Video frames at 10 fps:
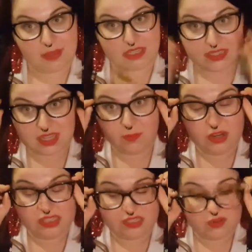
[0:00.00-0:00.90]
Manchester. I'm
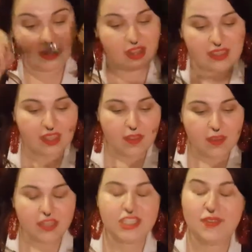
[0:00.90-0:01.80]
really sorry, like,
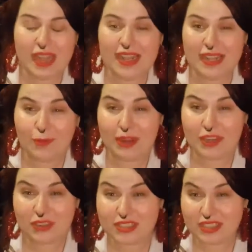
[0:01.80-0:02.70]
do you get it when
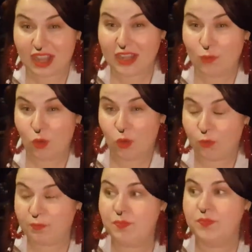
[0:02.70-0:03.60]
you're slightly
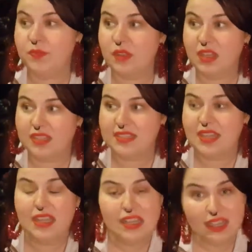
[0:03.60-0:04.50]
warm? Because
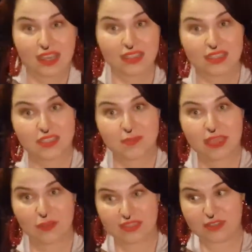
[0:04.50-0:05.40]
is it just
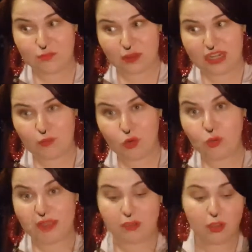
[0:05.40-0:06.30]
me or is it really
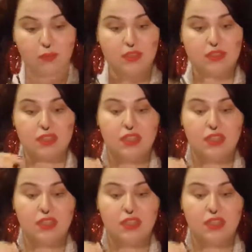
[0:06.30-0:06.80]
warm at the moment?